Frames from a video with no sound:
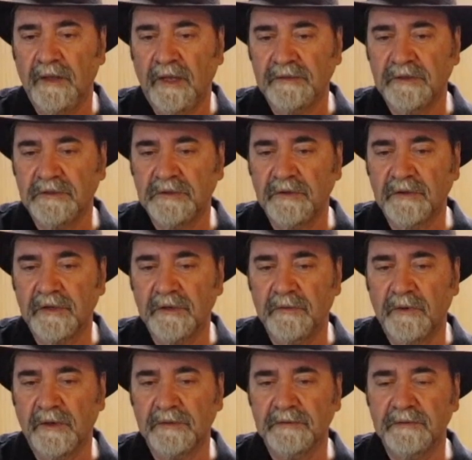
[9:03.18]
That's a tricky
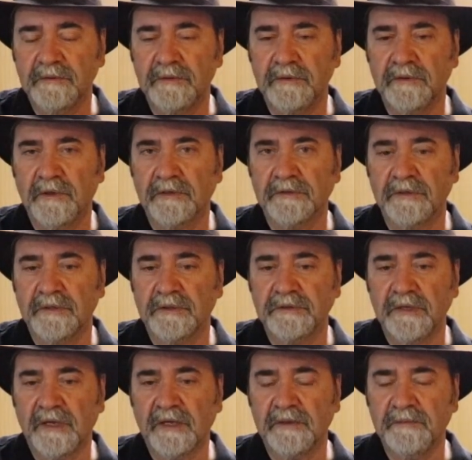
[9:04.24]
one, because on the
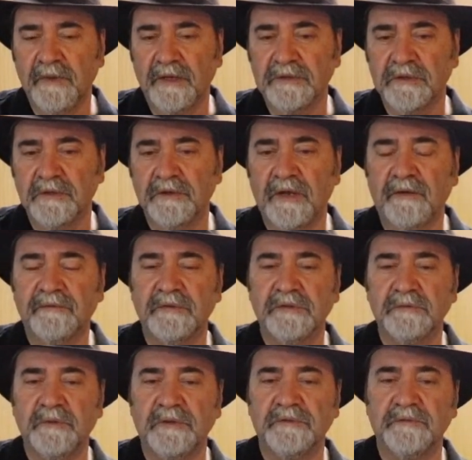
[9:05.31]
second measure you have to
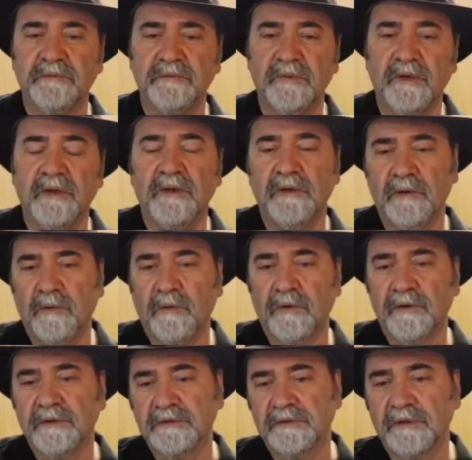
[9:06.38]
switch from
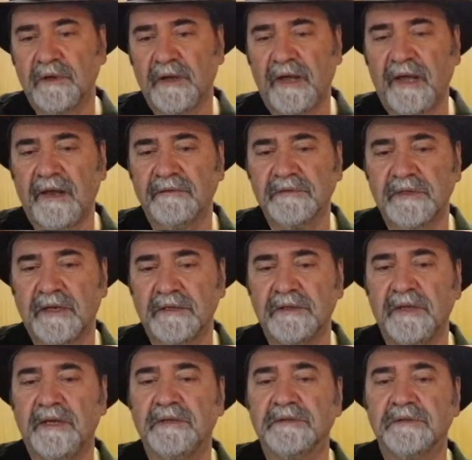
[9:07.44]
quarters to halves like
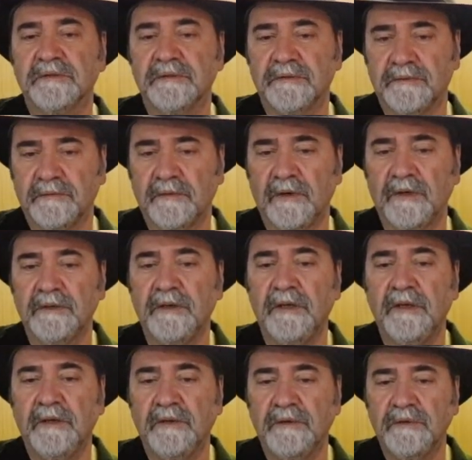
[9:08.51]
this.
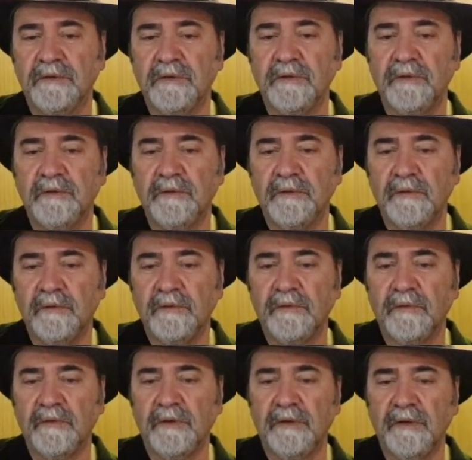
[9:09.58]
1, 2,
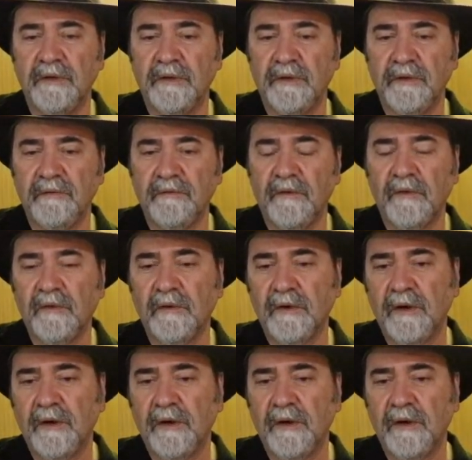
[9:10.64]
3, 4.